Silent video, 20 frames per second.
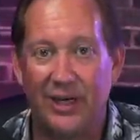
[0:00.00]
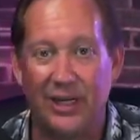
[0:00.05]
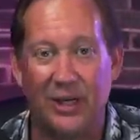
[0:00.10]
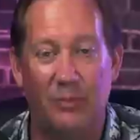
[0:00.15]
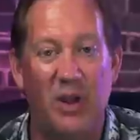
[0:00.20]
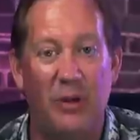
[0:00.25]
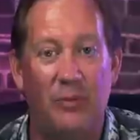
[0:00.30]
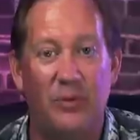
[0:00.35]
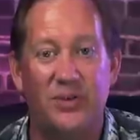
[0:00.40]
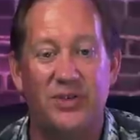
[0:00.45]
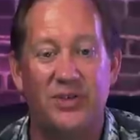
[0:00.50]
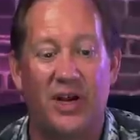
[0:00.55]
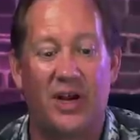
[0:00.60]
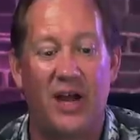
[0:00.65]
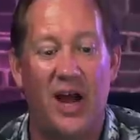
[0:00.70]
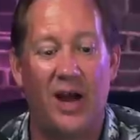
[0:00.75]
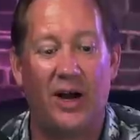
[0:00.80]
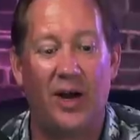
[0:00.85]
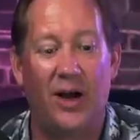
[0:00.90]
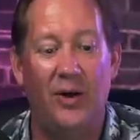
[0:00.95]
And the people of
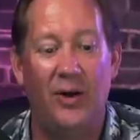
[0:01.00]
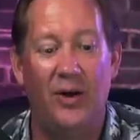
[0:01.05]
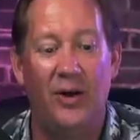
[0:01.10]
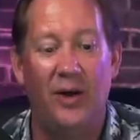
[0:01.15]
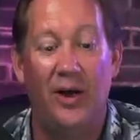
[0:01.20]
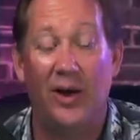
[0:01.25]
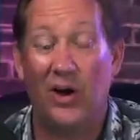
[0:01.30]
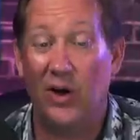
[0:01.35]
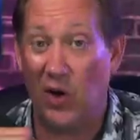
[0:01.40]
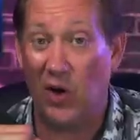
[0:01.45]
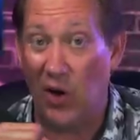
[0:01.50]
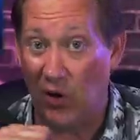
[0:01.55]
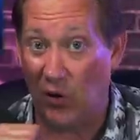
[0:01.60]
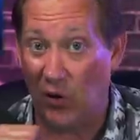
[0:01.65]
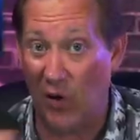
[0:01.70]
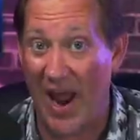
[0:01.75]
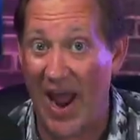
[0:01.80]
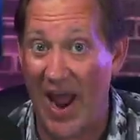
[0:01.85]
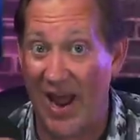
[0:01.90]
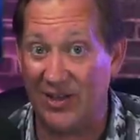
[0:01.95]
Chicago,
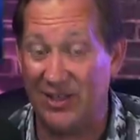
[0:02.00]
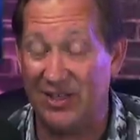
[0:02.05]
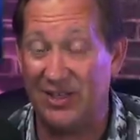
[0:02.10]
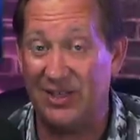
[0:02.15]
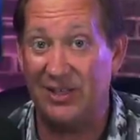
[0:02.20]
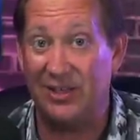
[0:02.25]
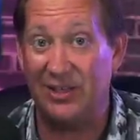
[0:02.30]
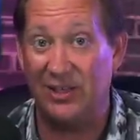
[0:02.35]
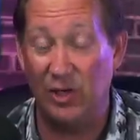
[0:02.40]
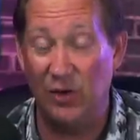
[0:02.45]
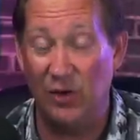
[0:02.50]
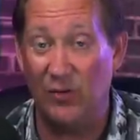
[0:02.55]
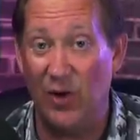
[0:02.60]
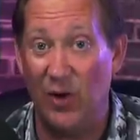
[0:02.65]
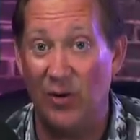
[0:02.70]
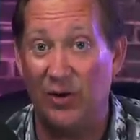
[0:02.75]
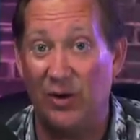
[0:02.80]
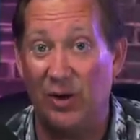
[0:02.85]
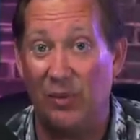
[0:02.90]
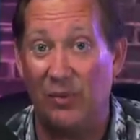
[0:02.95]
congrats. You
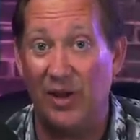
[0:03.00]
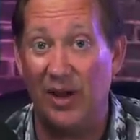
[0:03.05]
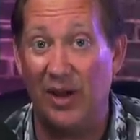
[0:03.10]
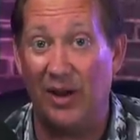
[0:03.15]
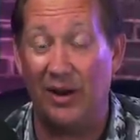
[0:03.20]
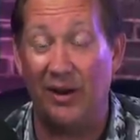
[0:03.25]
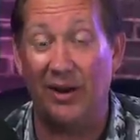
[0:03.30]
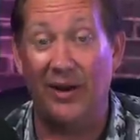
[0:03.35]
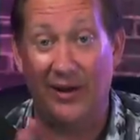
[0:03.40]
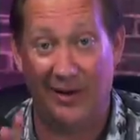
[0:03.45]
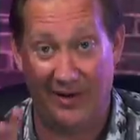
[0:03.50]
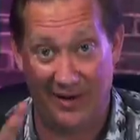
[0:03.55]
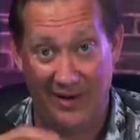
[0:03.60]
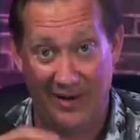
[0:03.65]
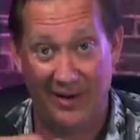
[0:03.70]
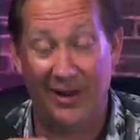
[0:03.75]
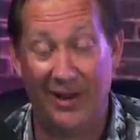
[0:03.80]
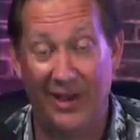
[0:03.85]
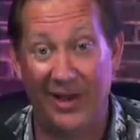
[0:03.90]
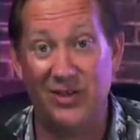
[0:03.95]
voted him in.
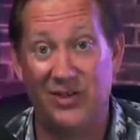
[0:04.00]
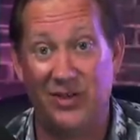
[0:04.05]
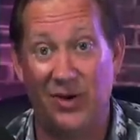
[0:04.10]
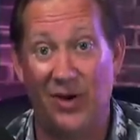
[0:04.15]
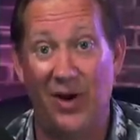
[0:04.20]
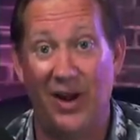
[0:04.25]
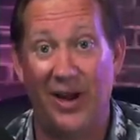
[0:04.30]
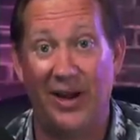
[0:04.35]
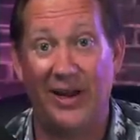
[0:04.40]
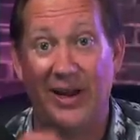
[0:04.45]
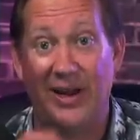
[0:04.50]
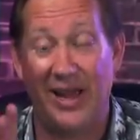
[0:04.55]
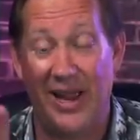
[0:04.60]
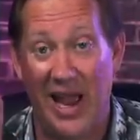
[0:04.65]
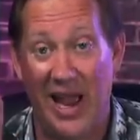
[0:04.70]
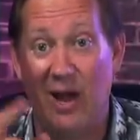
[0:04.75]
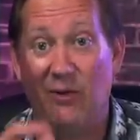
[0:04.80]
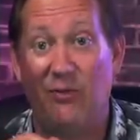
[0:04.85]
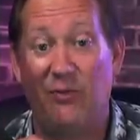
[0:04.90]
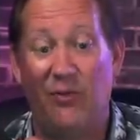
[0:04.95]
Enjoy.
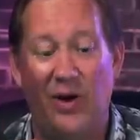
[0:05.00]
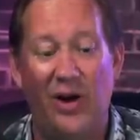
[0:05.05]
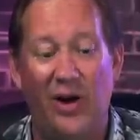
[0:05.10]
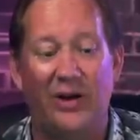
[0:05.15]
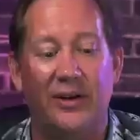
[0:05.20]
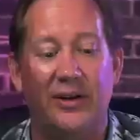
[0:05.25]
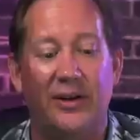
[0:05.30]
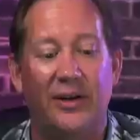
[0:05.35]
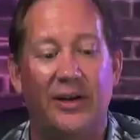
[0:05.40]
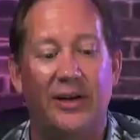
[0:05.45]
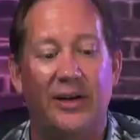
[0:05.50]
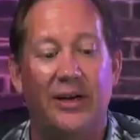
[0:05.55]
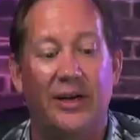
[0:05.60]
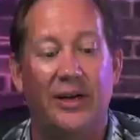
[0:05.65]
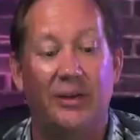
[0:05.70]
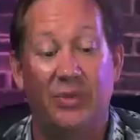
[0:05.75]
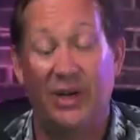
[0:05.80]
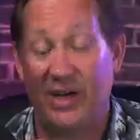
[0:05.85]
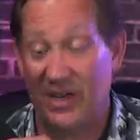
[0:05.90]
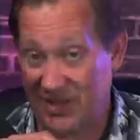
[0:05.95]
Have fun.
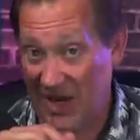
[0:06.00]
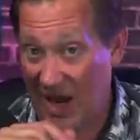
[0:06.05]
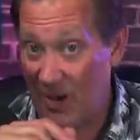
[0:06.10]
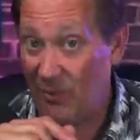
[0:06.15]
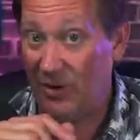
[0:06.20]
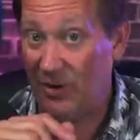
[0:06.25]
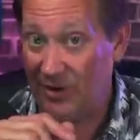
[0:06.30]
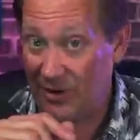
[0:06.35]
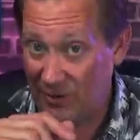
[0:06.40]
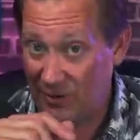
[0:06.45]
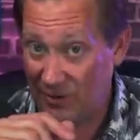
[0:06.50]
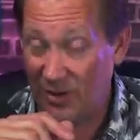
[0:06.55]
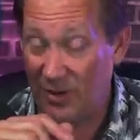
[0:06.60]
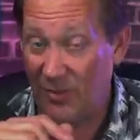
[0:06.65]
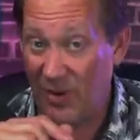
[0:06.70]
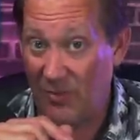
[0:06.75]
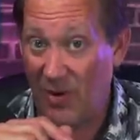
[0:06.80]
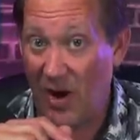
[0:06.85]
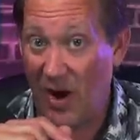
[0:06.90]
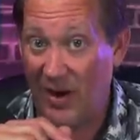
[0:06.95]
Because I will literally
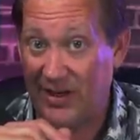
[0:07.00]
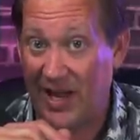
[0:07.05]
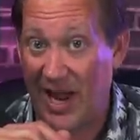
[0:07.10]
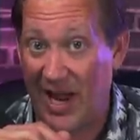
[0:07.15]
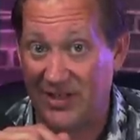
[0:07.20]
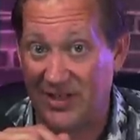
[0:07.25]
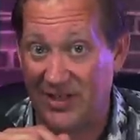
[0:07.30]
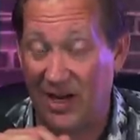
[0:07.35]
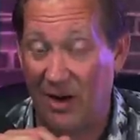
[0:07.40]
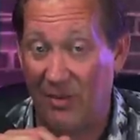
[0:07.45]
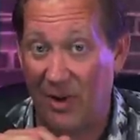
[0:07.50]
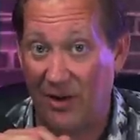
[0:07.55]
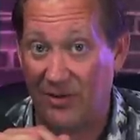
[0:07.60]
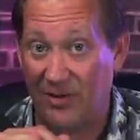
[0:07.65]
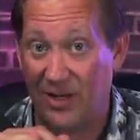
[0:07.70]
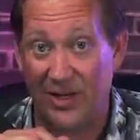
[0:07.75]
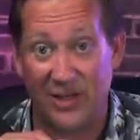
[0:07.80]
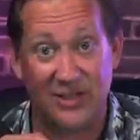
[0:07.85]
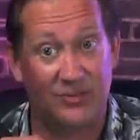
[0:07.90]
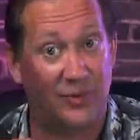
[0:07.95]
be podcasting
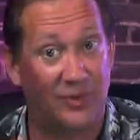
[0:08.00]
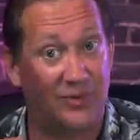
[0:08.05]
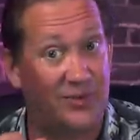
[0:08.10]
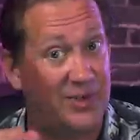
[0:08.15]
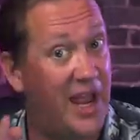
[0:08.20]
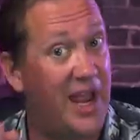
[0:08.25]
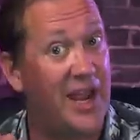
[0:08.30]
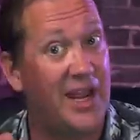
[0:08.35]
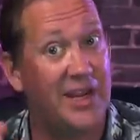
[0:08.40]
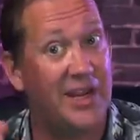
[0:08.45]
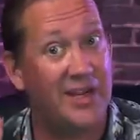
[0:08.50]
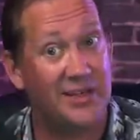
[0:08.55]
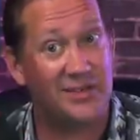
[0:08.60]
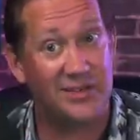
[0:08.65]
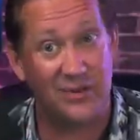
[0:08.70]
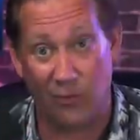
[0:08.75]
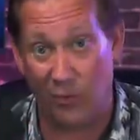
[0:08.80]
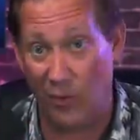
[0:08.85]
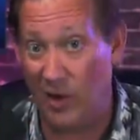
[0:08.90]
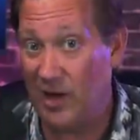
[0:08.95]
about this for
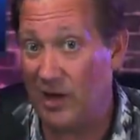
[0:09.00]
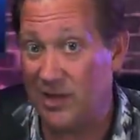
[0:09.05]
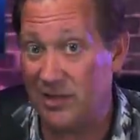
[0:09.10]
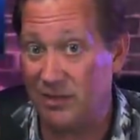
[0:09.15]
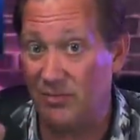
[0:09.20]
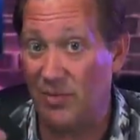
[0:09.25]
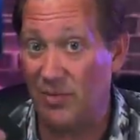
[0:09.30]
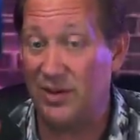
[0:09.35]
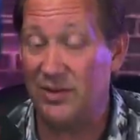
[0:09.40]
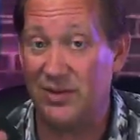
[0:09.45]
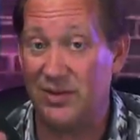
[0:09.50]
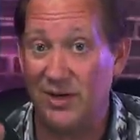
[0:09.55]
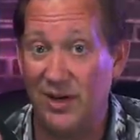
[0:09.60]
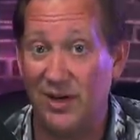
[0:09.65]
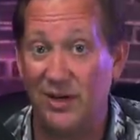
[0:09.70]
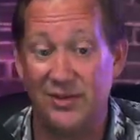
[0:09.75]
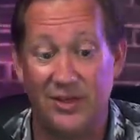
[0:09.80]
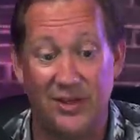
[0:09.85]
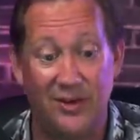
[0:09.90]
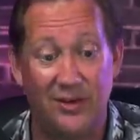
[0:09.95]
days, weeks, months,
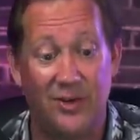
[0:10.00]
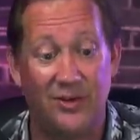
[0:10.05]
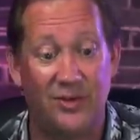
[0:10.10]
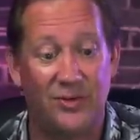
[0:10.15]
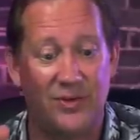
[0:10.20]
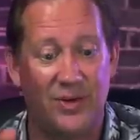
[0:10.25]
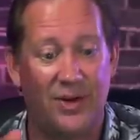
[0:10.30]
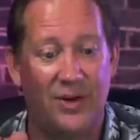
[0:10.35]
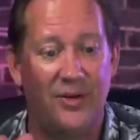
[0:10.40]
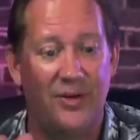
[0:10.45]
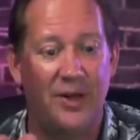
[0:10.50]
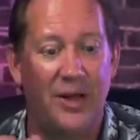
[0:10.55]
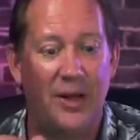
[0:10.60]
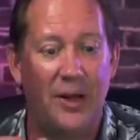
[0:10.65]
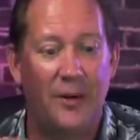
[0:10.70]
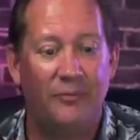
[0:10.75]
years. You know the drill.